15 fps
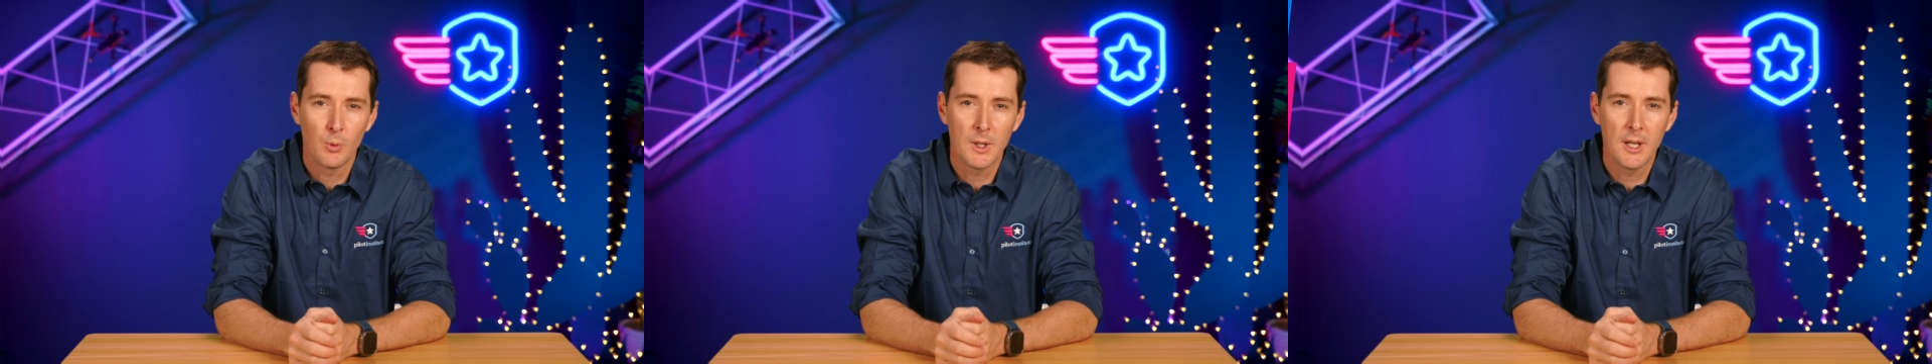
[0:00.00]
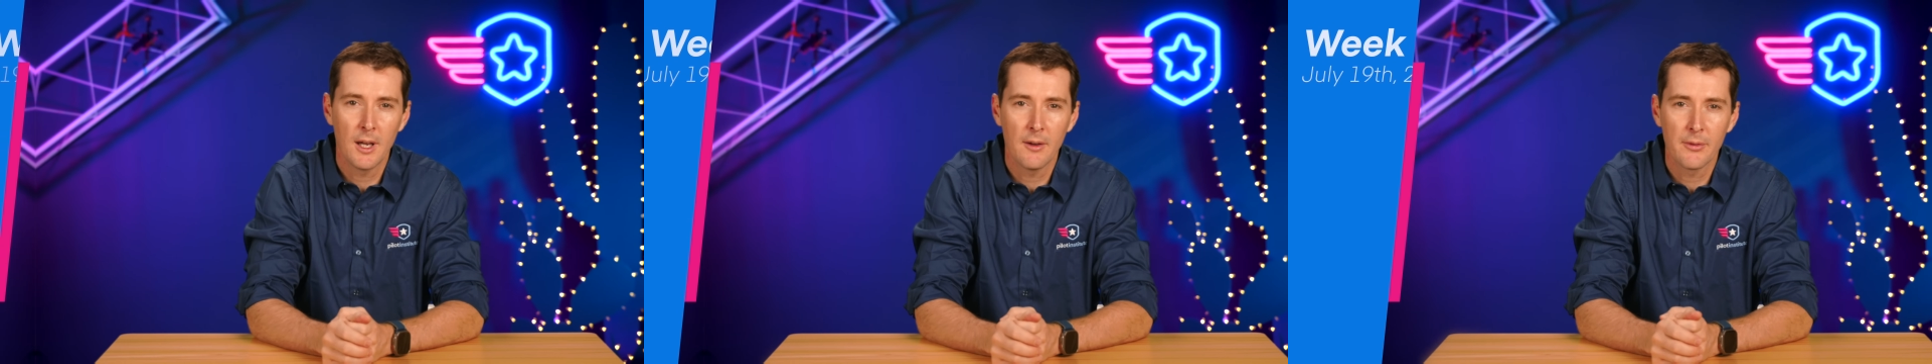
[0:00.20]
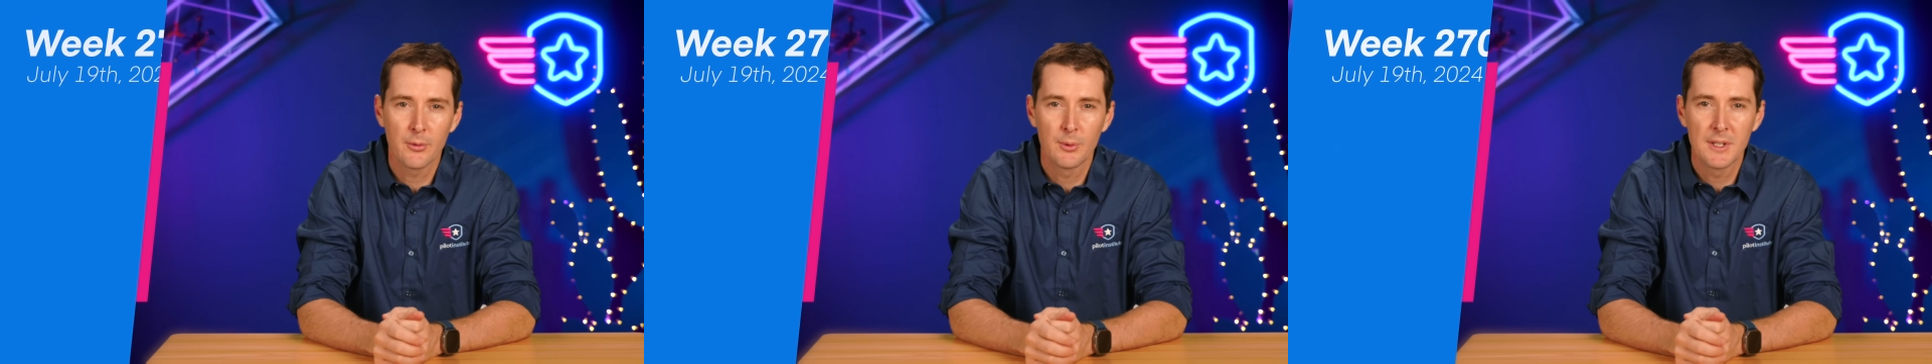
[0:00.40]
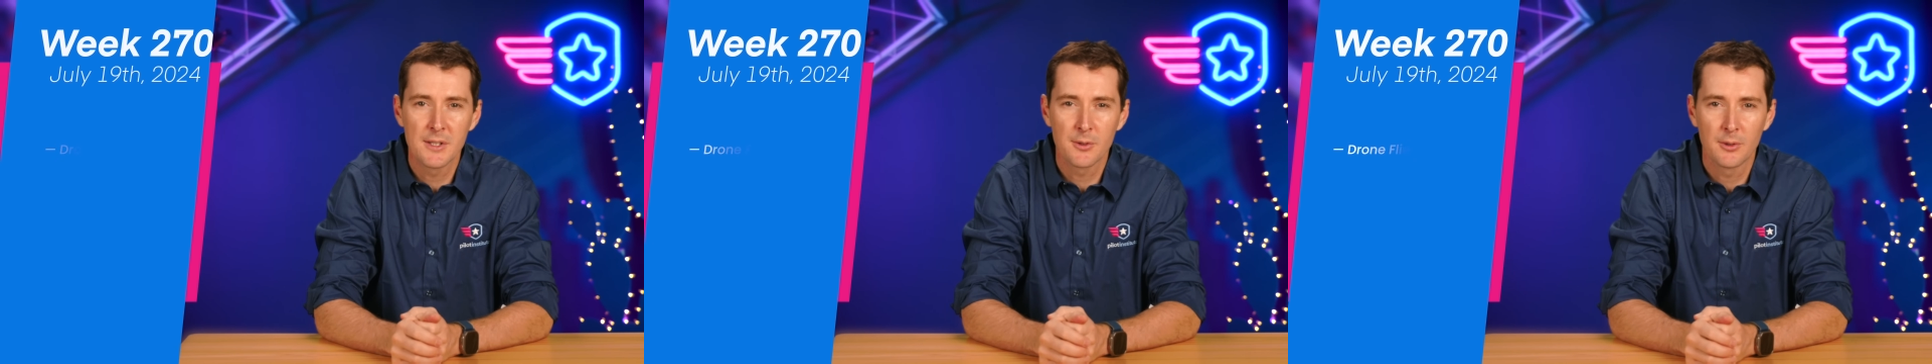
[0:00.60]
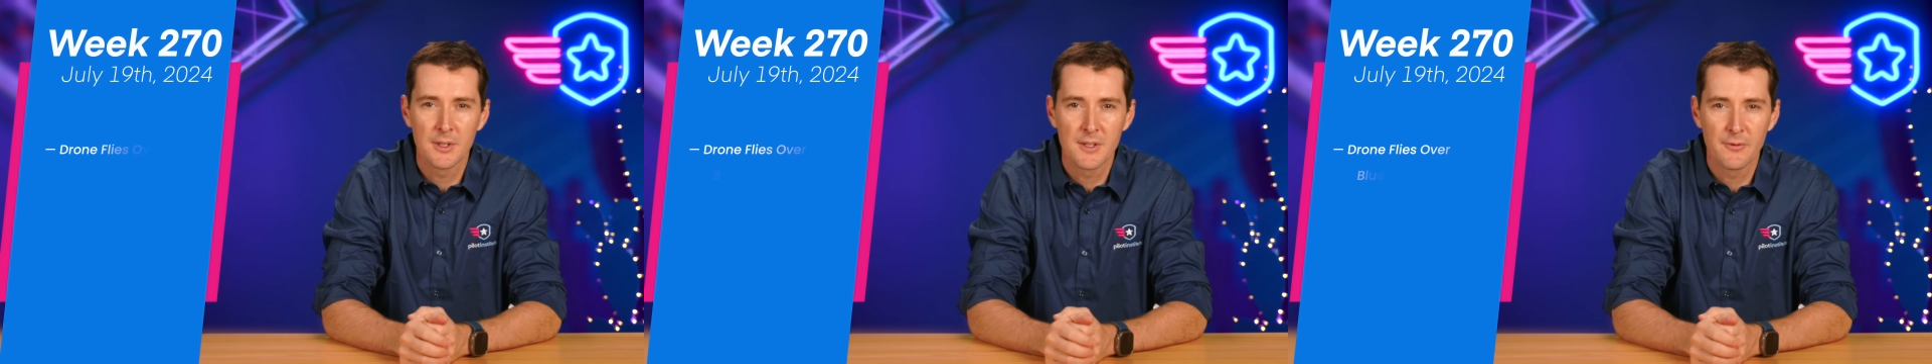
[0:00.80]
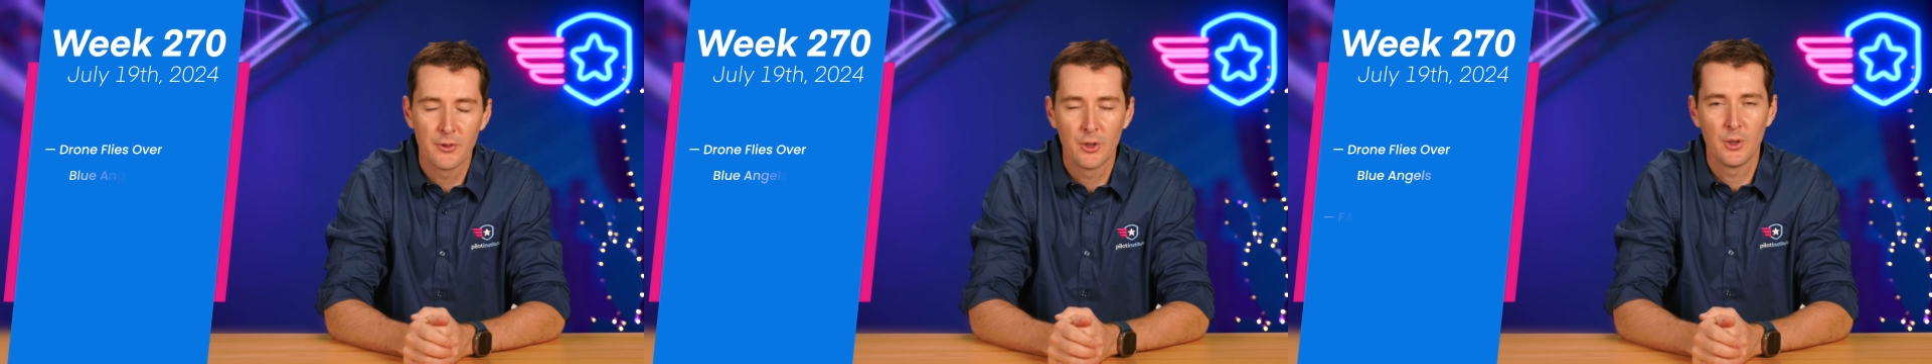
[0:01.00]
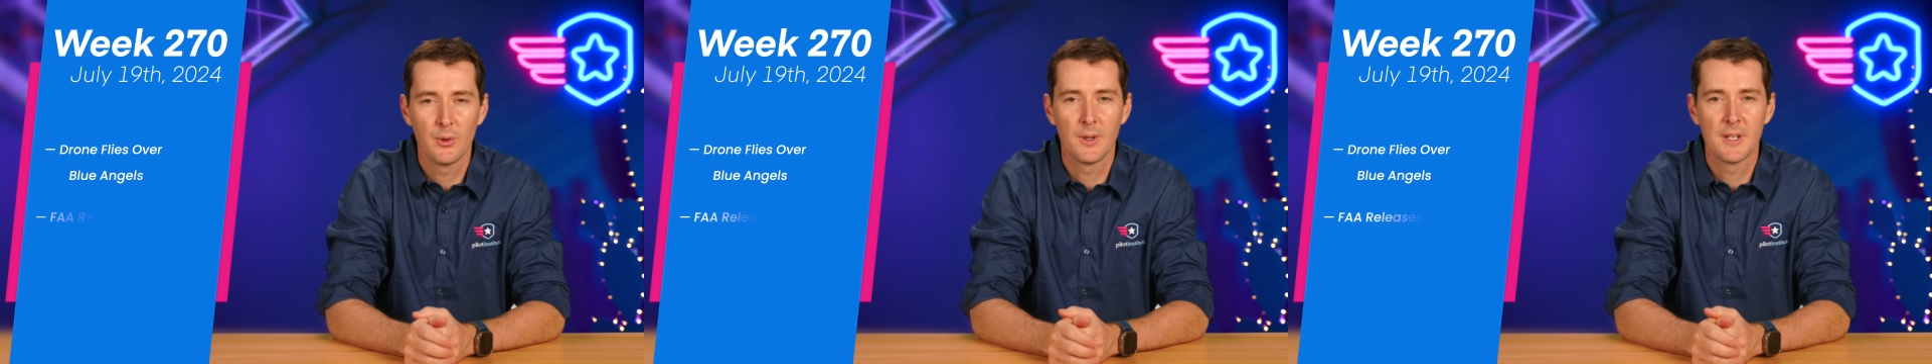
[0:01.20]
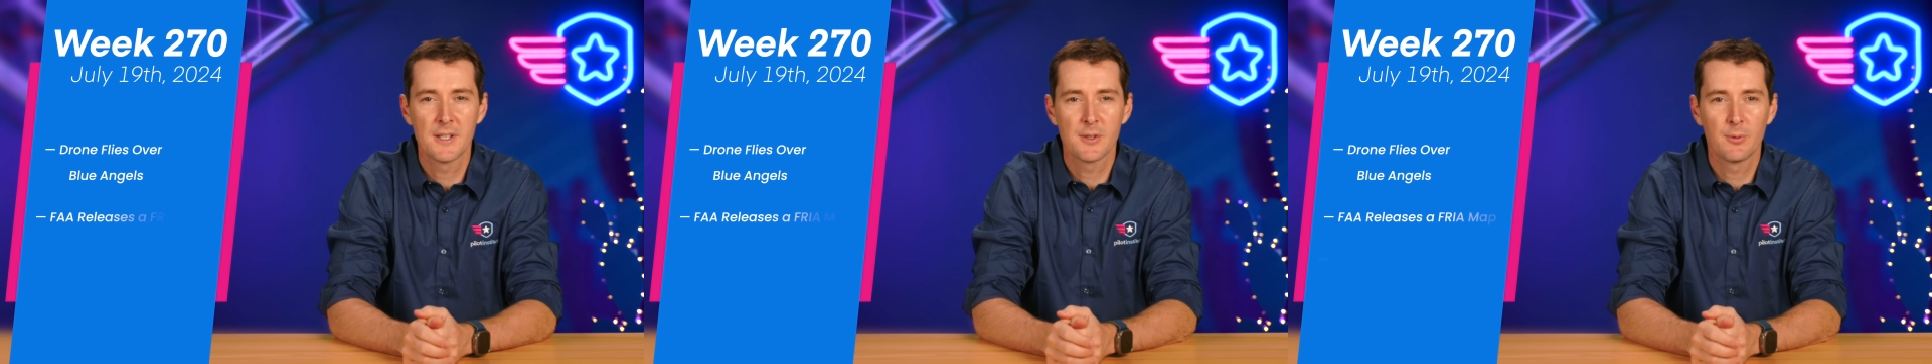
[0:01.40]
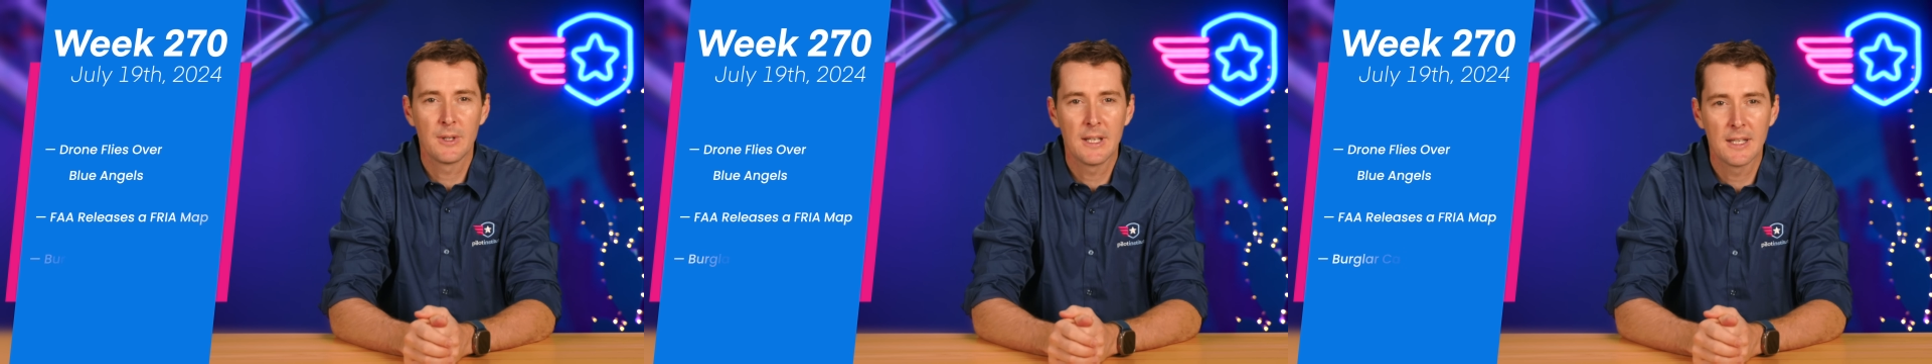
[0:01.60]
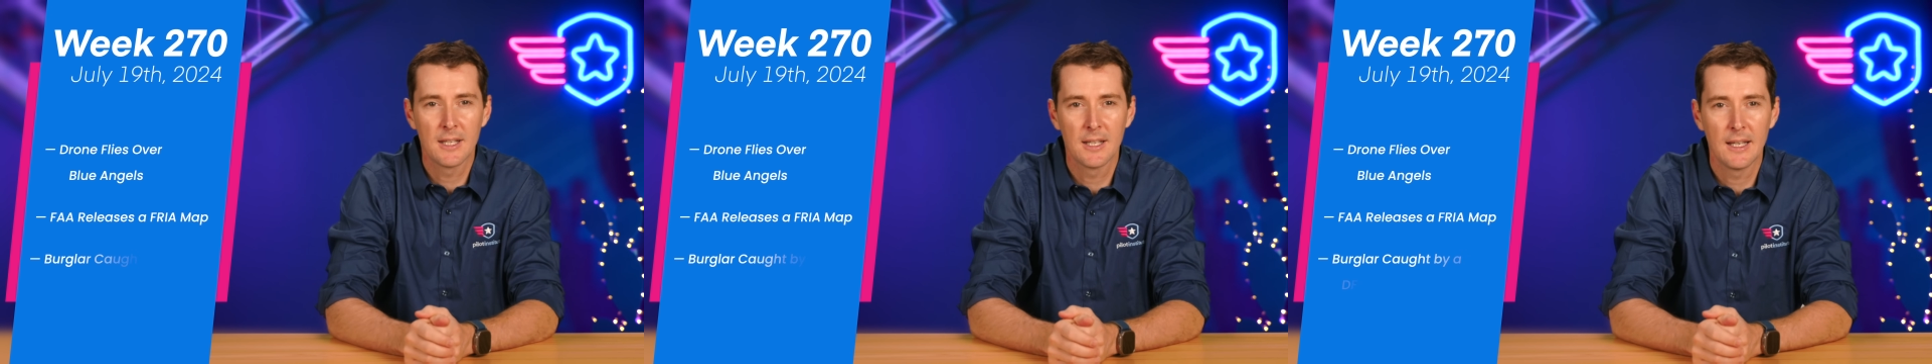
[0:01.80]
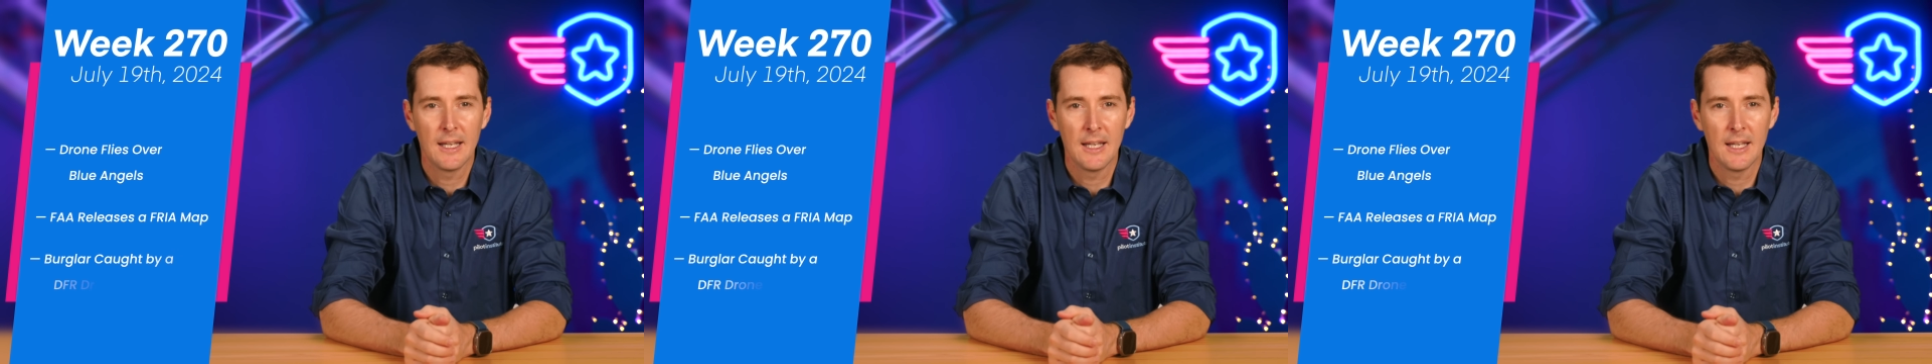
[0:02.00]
We have three stories for you this week.